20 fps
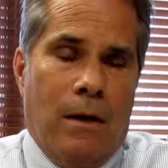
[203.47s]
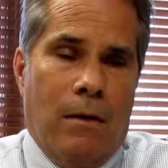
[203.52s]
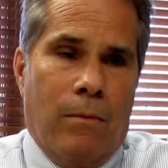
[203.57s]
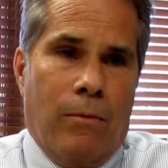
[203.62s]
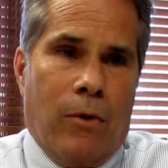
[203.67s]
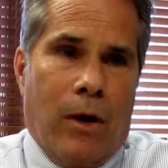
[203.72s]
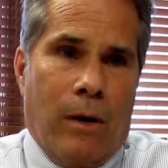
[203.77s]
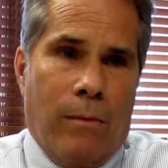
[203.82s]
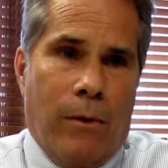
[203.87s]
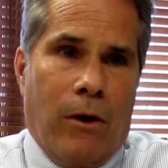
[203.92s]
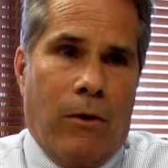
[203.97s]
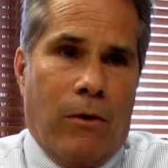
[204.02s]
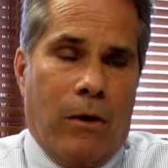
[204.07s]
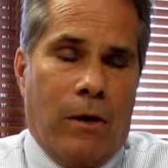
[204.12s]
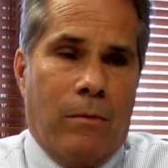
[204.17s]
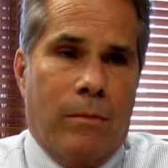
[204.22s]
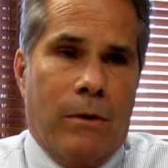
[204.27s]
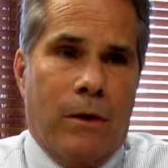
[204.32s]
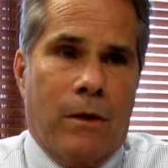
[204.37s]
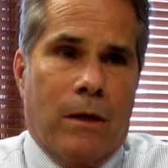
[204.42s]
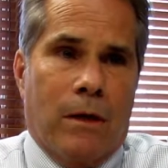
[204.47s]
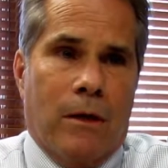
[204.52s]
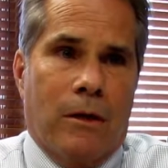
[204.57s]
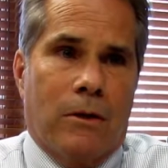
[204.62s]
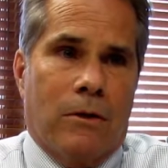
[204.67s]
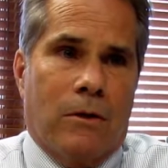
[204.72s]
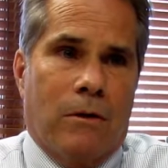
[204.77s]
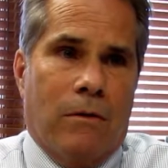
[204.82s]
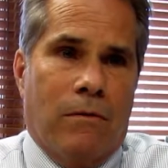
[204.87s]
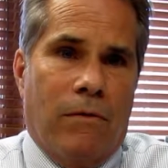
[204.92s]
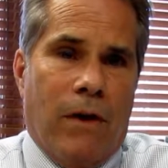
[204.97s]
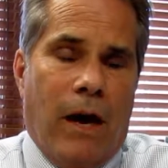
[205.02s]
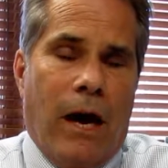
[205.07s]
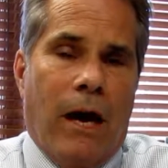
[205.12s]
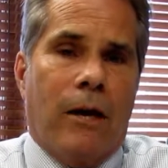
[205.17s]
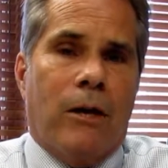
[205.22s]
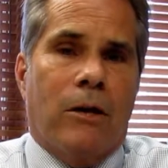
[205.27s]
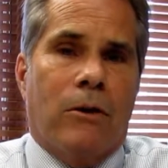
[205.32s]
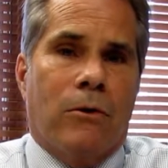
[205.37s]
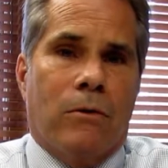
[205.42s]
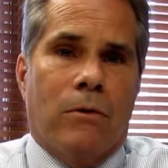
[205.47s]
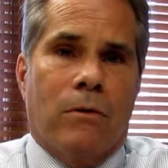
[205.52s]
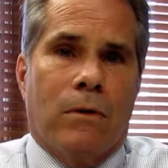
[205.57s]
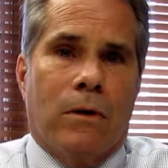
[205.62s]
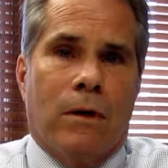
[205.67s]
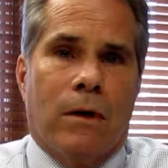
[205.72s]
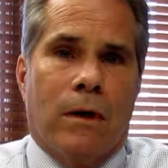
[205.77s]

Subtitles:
primarily because the value